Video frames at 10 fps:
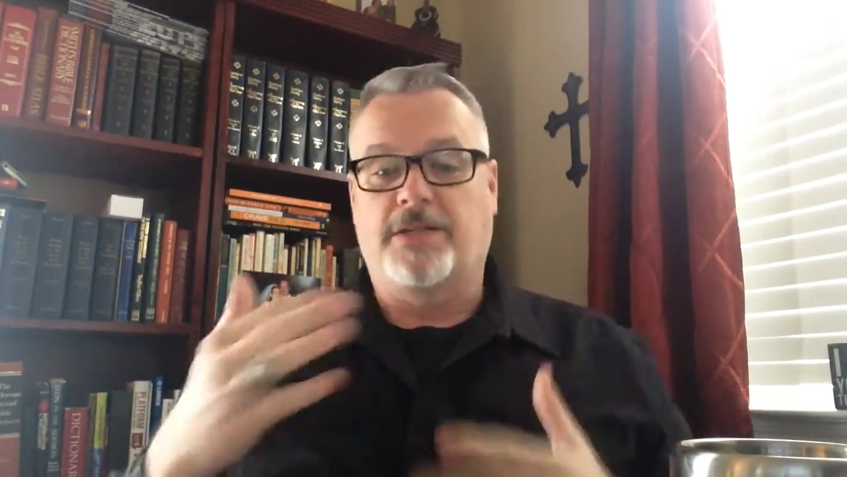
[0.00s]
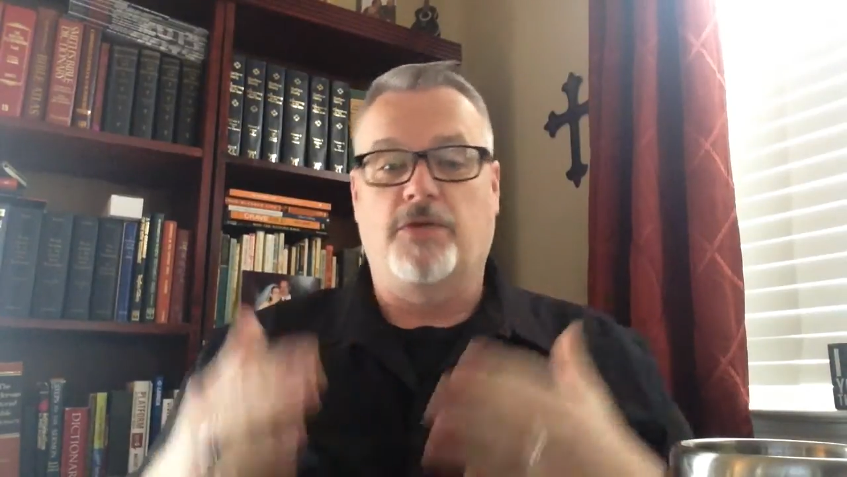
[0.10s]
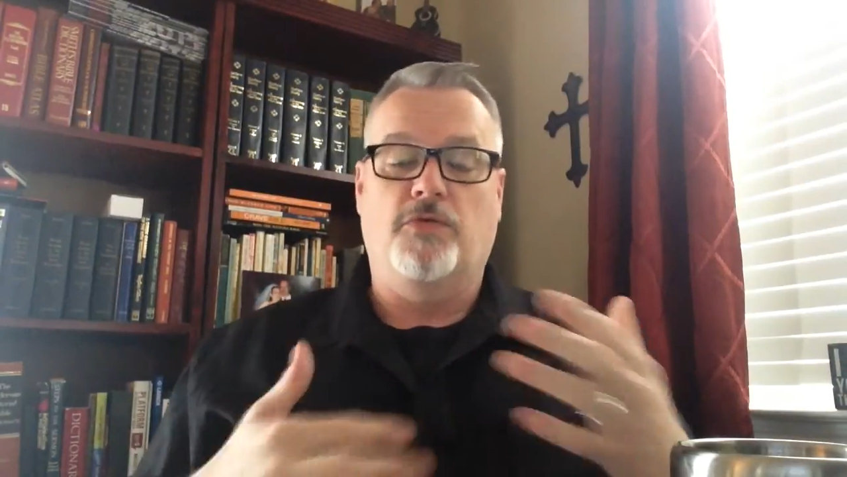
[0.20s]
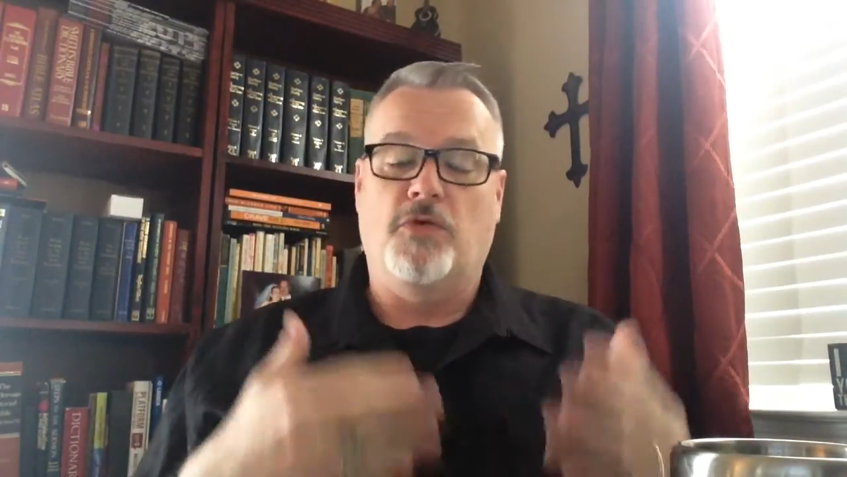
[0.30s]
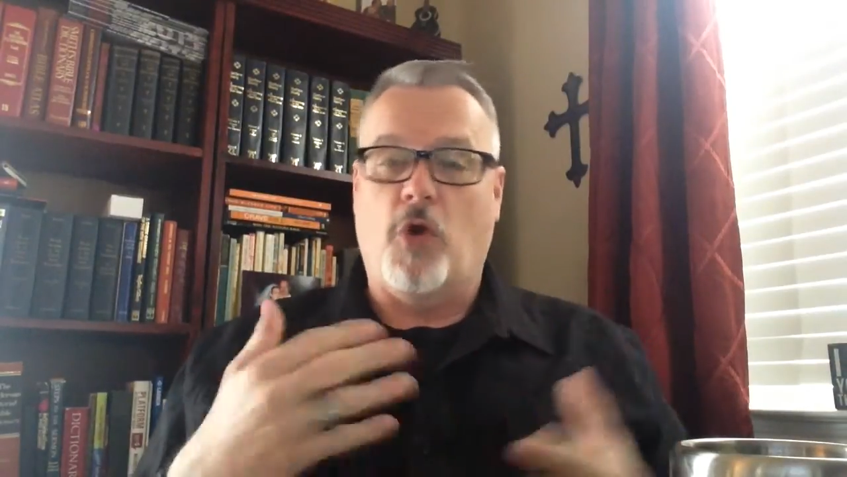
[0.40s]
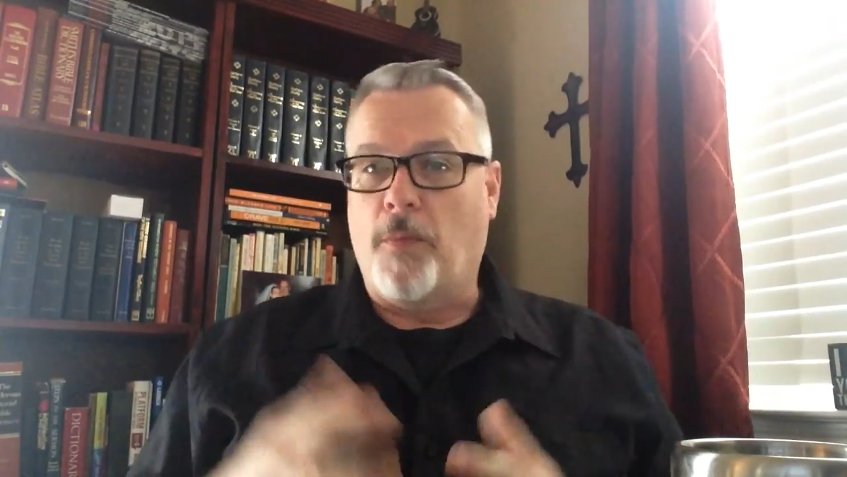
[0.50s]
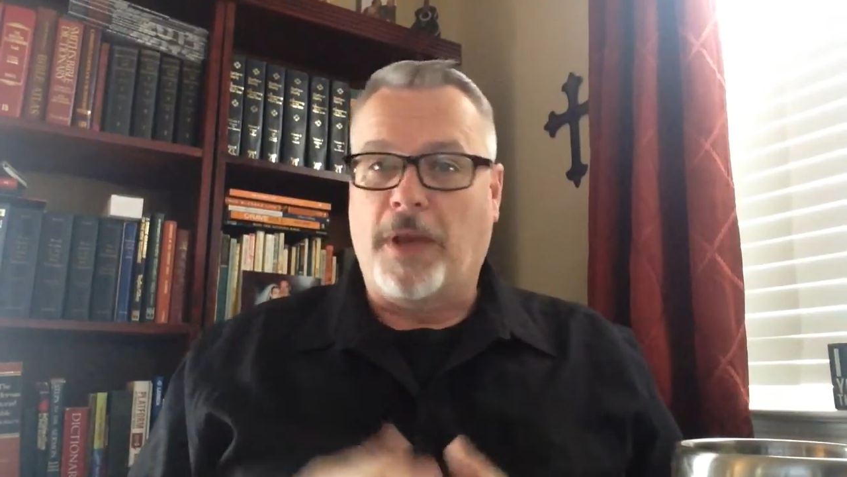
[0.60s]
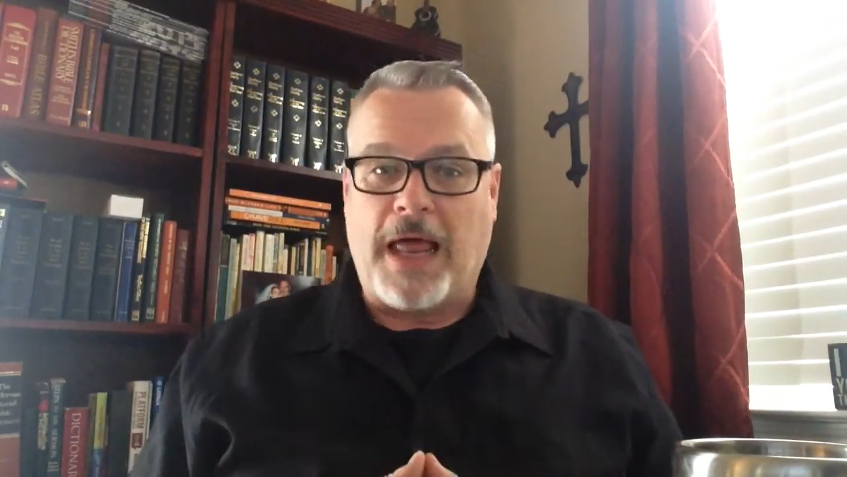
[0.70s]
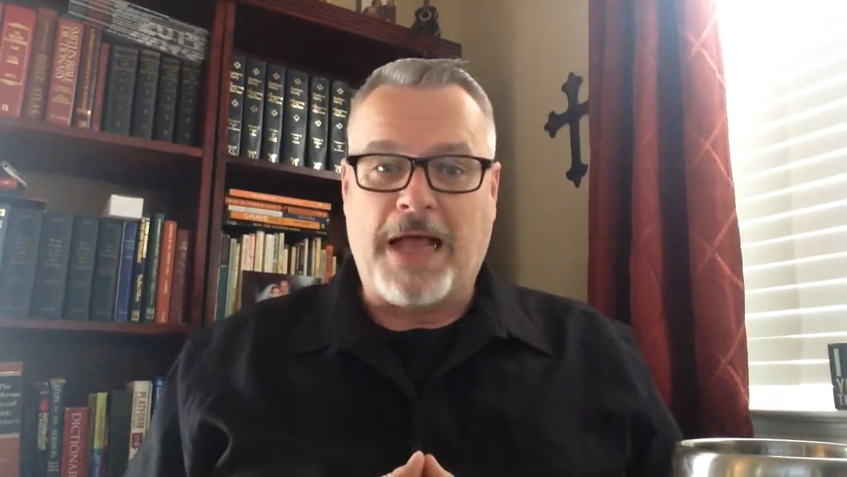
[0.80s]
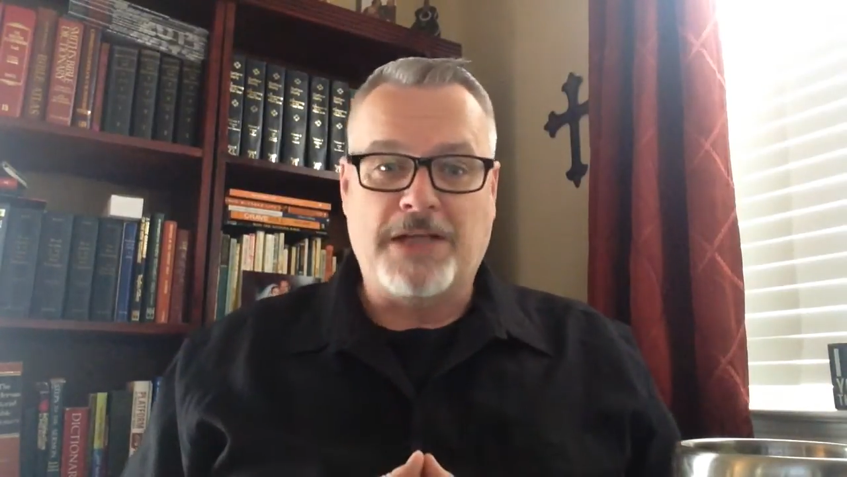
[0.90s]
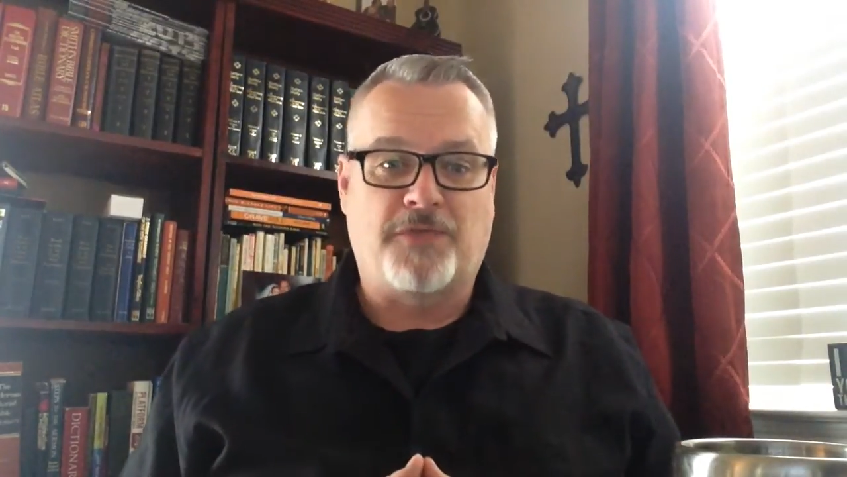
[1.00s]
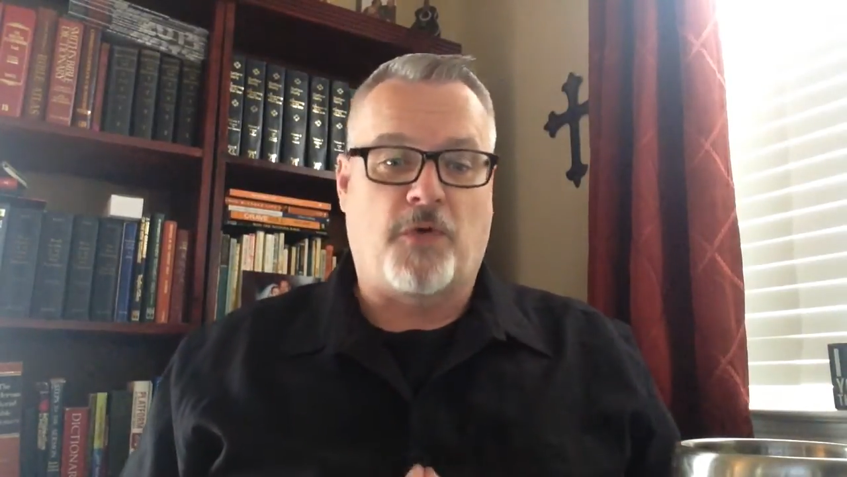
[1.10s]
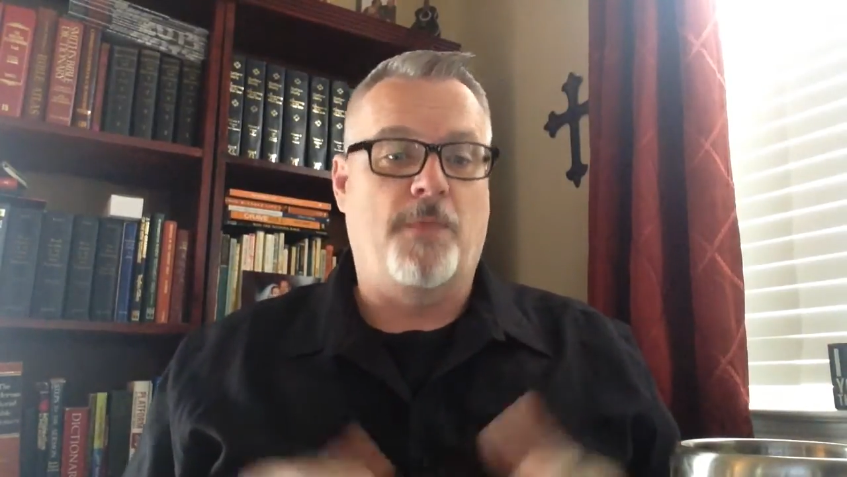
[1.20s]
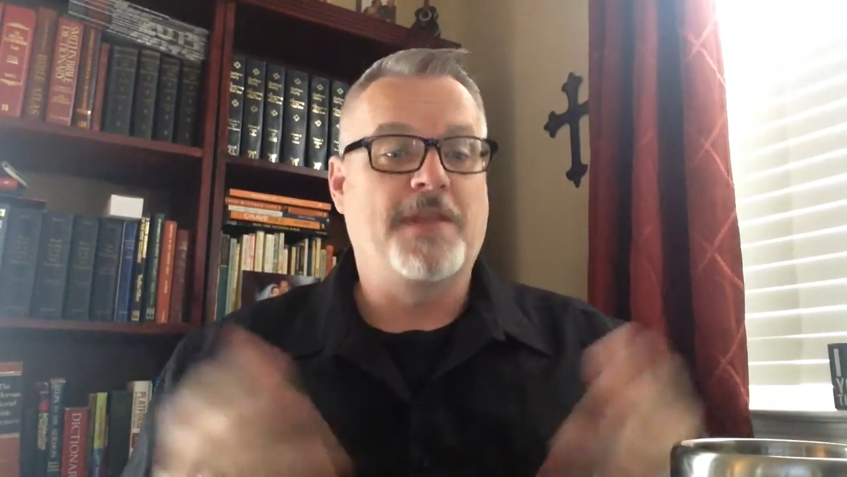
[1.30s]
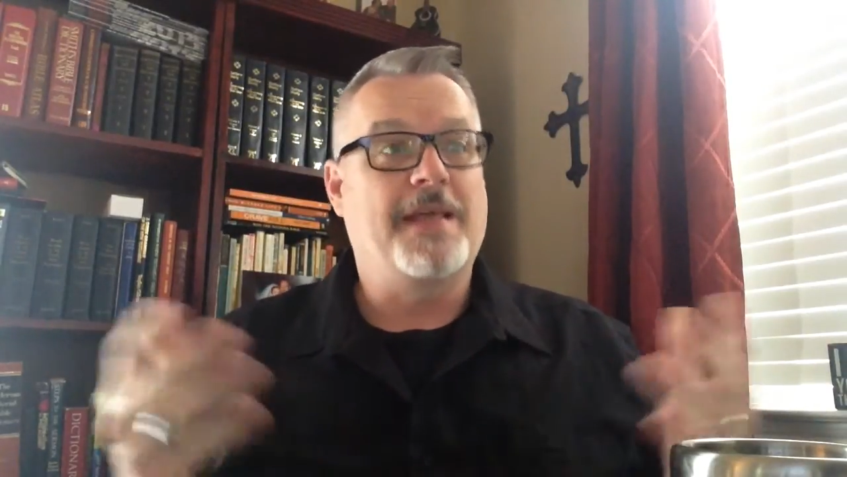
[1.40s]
to normalize for me.